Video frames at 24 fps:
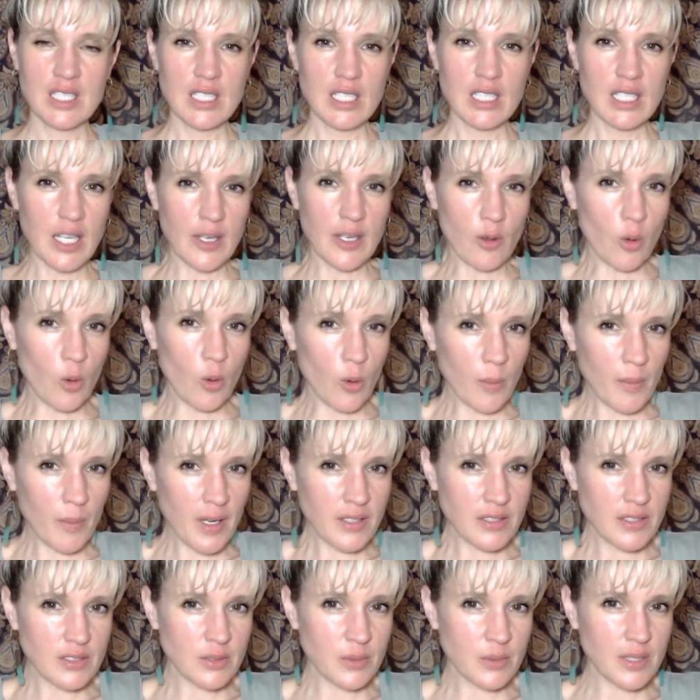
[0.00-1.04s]
like
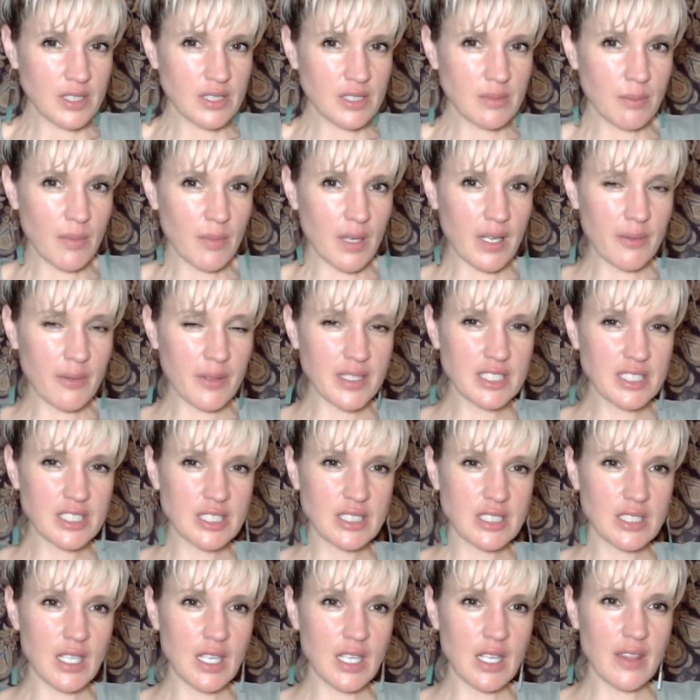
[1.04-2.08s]
hormones, which
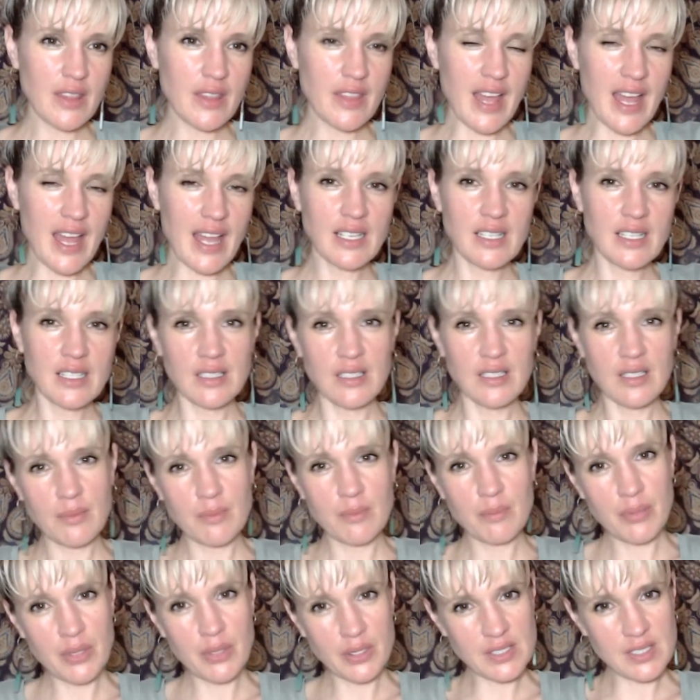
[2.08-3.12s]
then
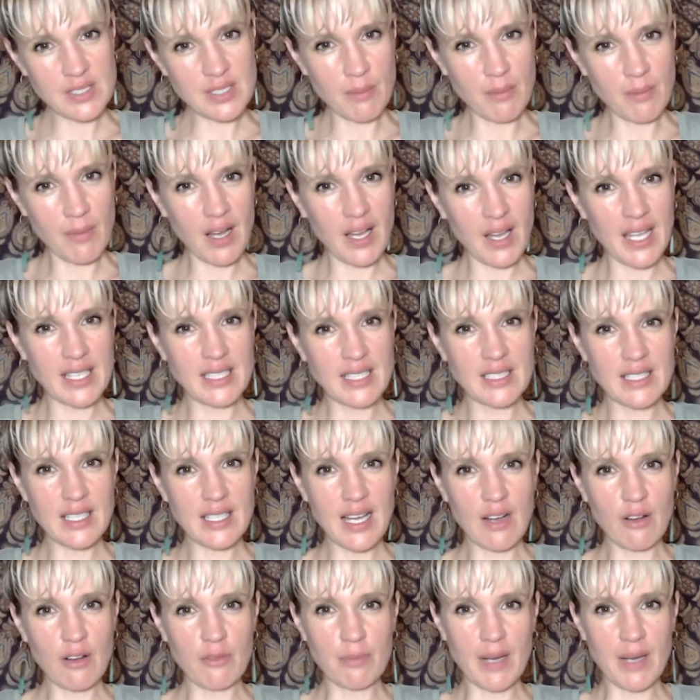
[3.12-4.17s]
puts the mind
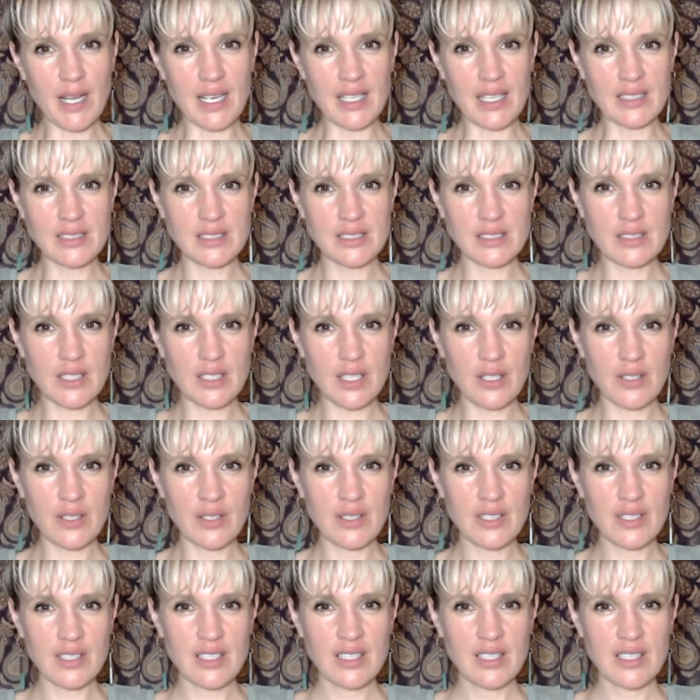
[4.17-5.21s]
out of balance. So
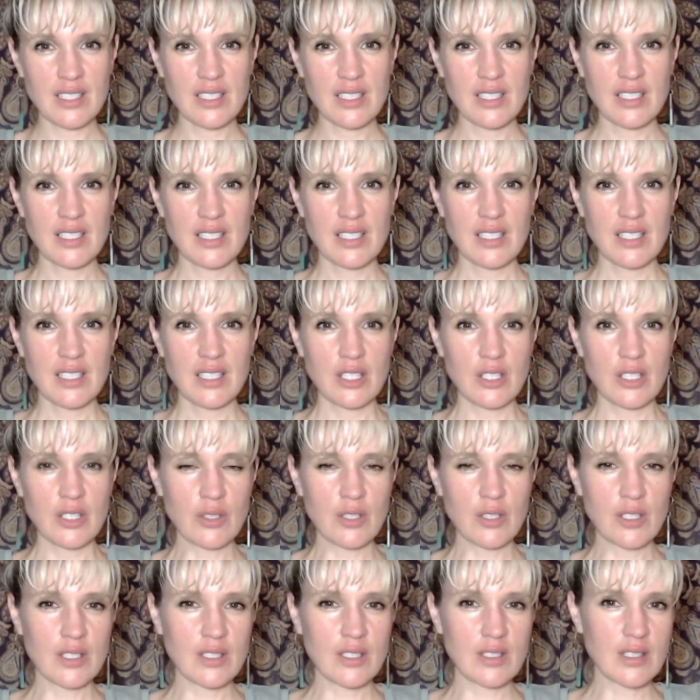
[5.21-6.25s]
you
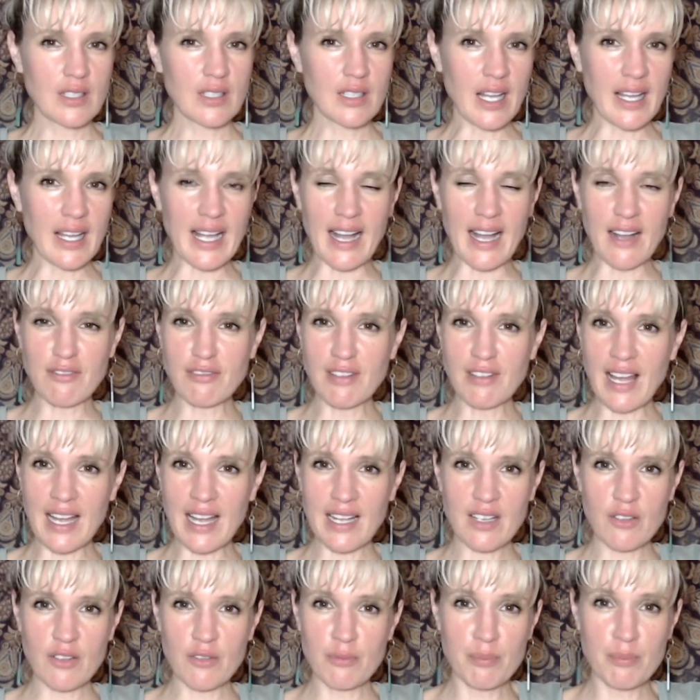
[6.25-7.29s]
can like have
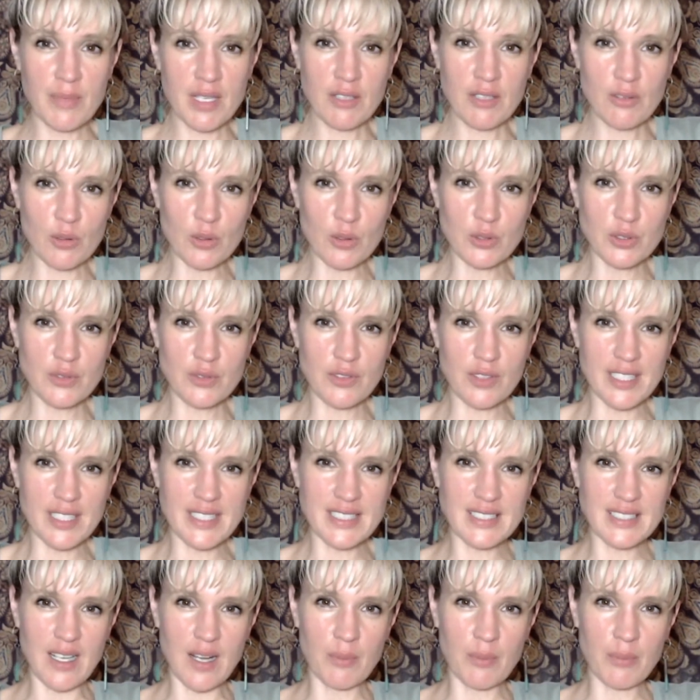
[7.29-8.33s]
lack of minerals, for
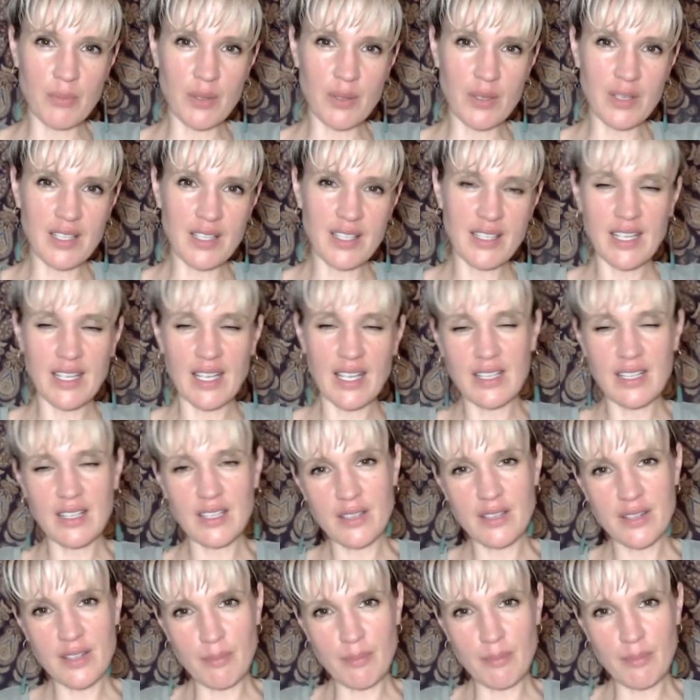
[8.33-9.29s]
example, and then the